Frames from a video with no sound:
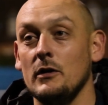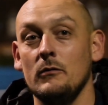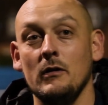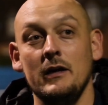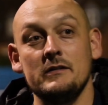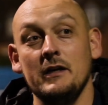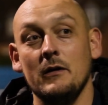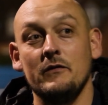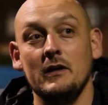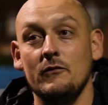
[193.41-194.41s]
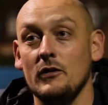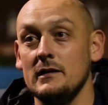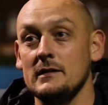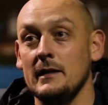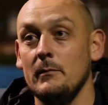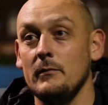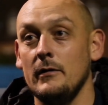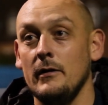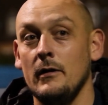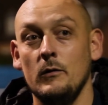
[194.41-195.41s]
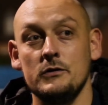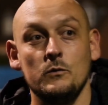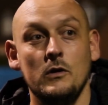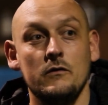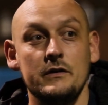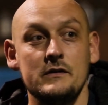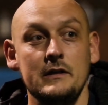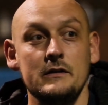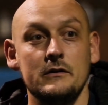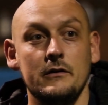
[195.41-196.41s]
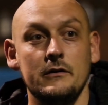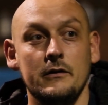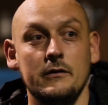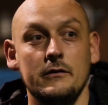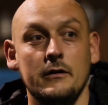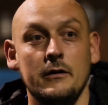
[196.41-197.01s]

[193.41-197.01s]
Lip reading: So like you say, you have to give credit to them. Wish them well for the season, and